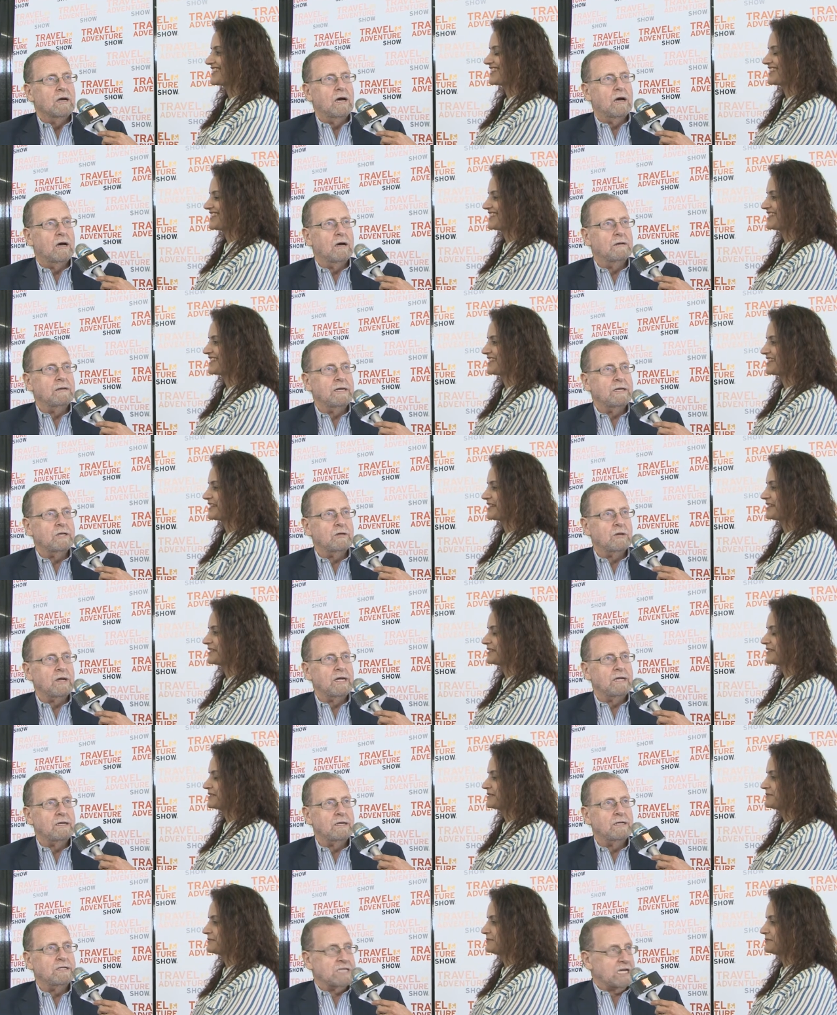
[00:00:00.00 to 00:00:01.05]
Speaker 1: uh, in,
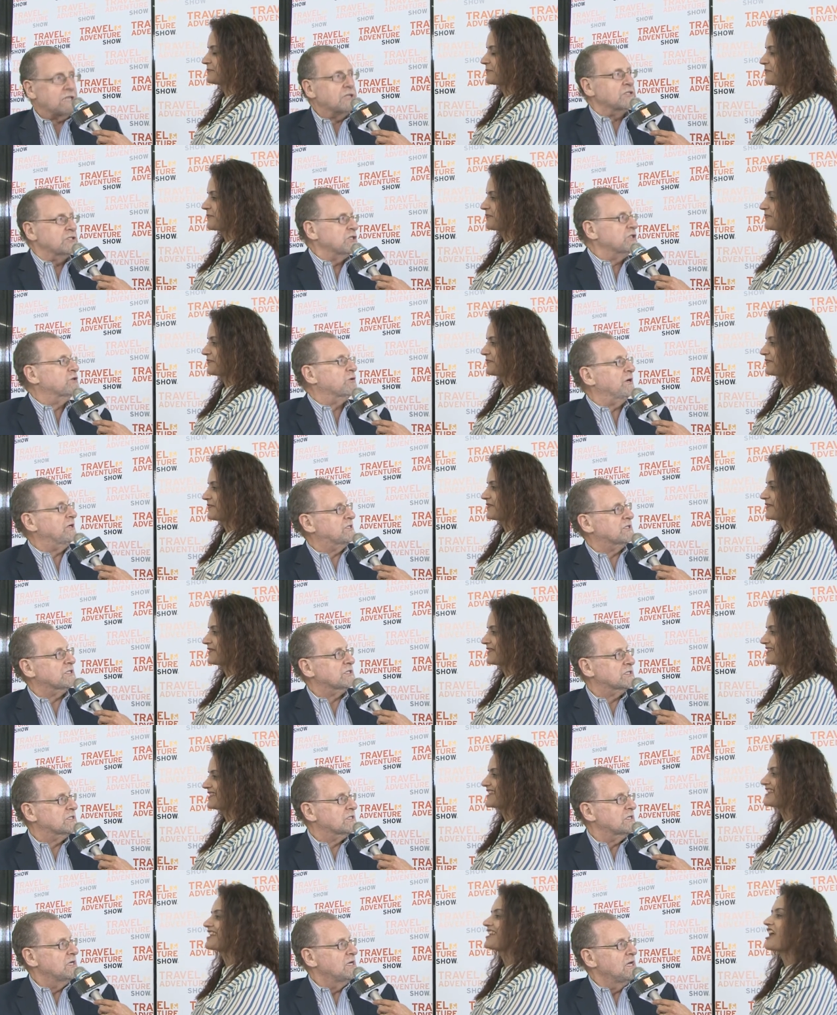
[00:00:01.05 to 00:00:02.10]
in intelligent
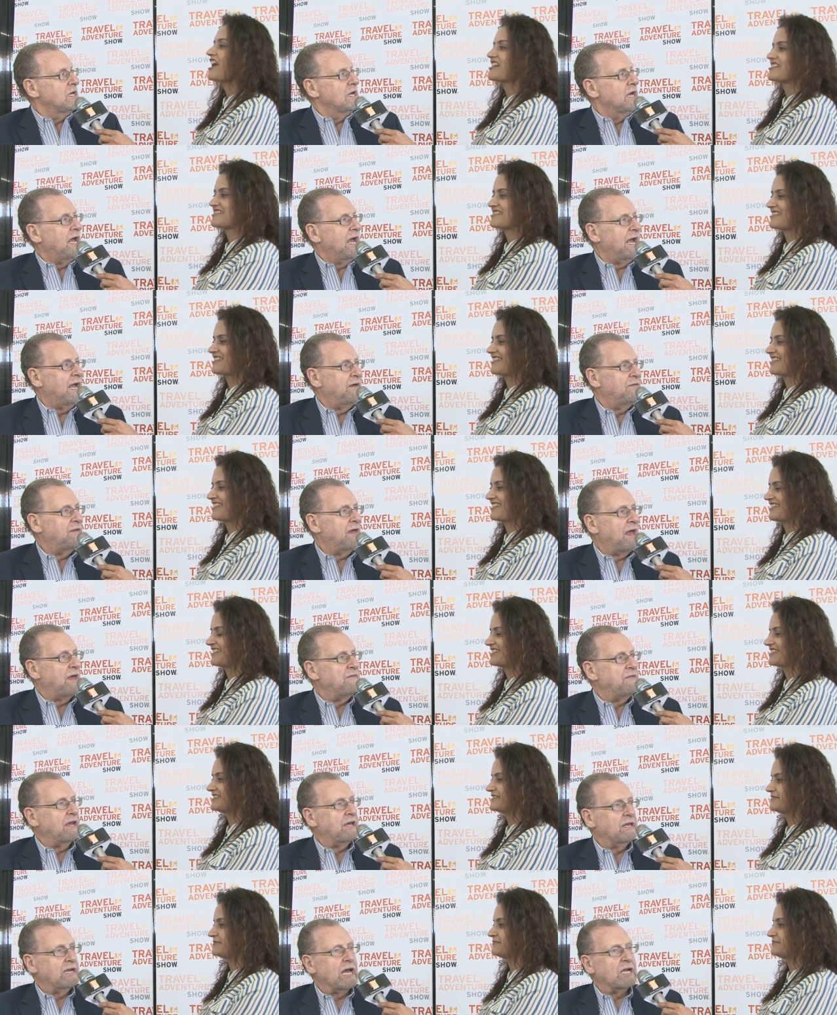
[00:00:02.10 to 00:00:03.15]
choices. And, and
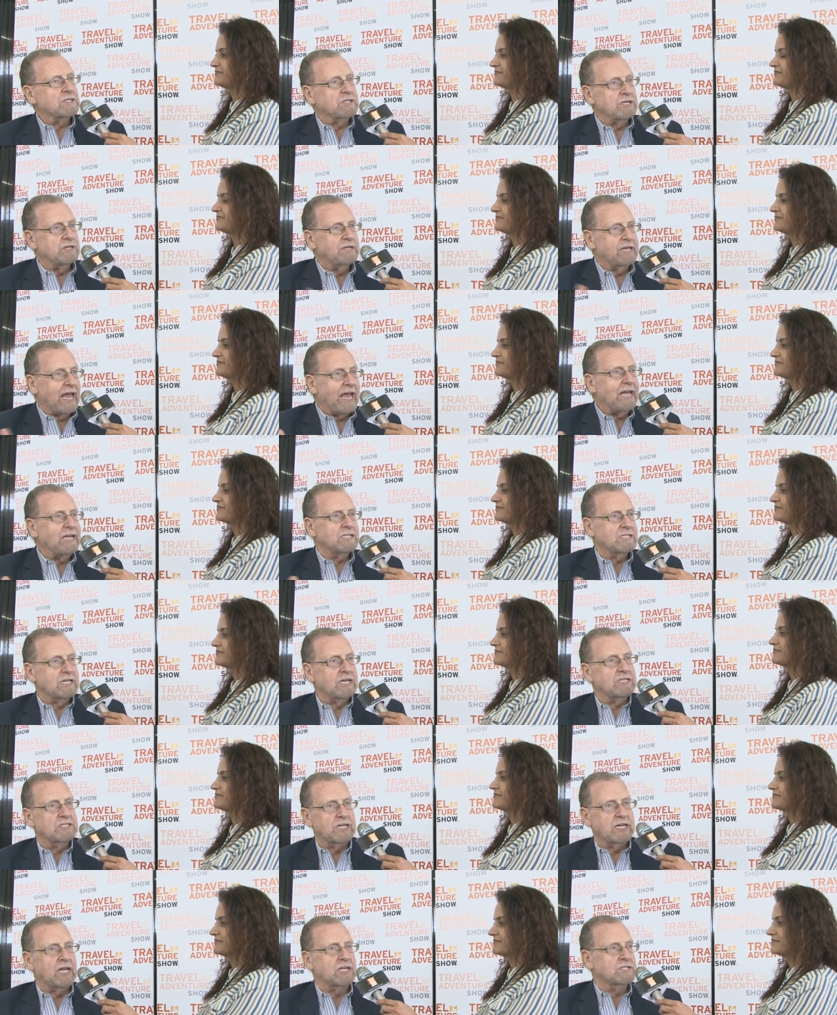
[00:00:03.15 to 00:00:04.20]
they can actually gauge
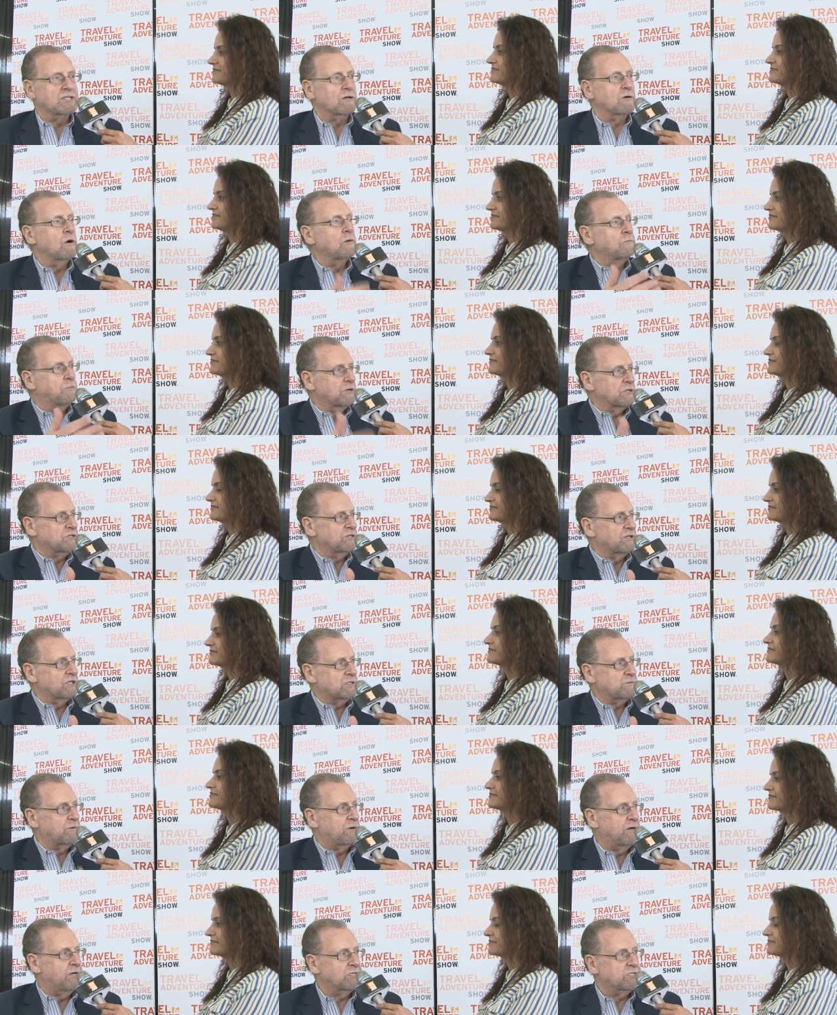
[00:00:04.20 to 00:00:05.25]
things against their own personal
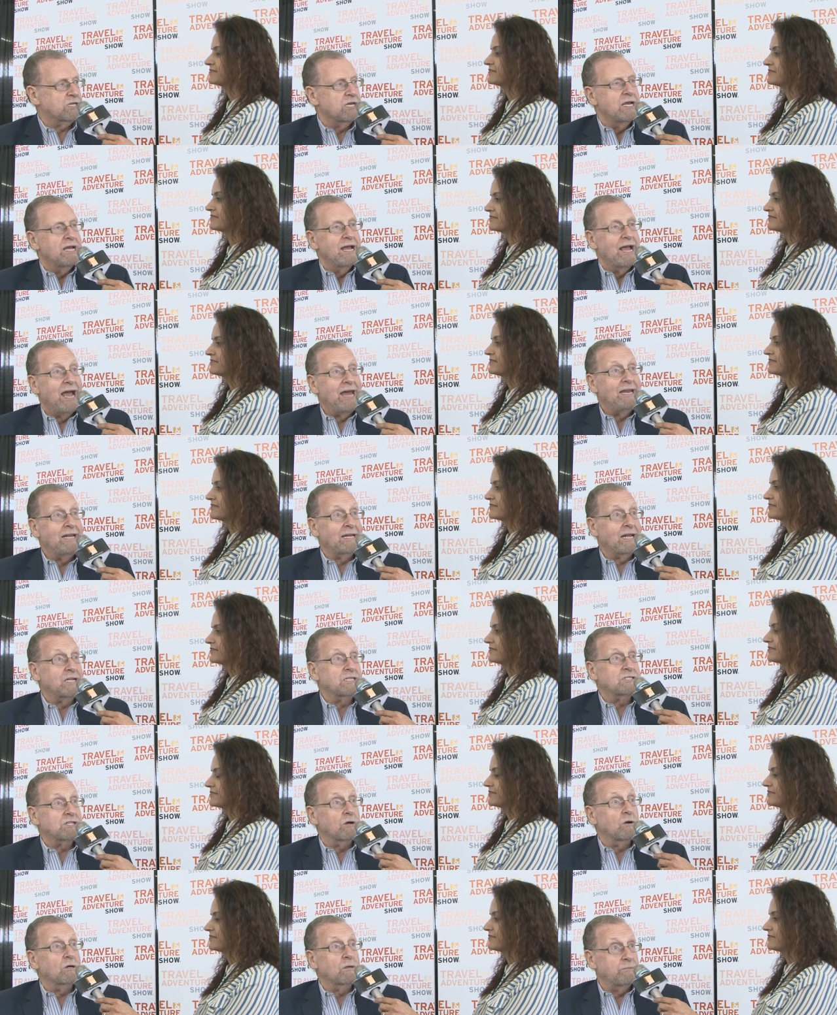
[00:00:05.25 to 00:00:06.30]
experience and against
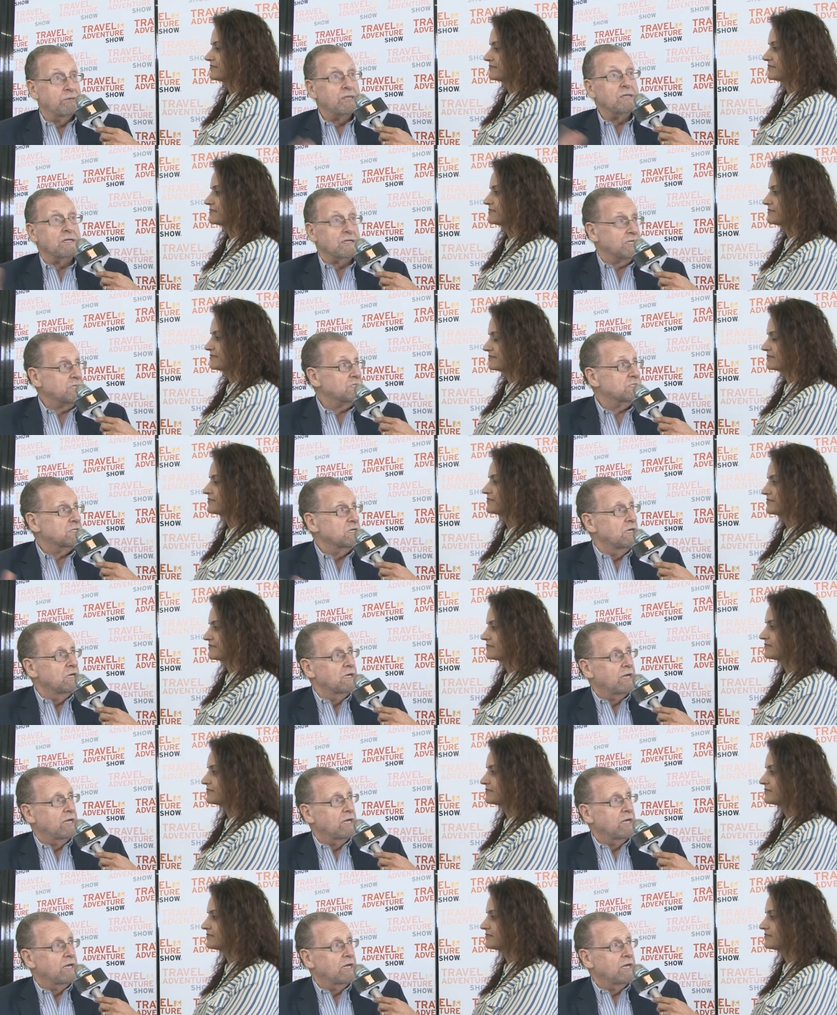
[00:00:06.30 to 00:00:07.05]
their own abilities.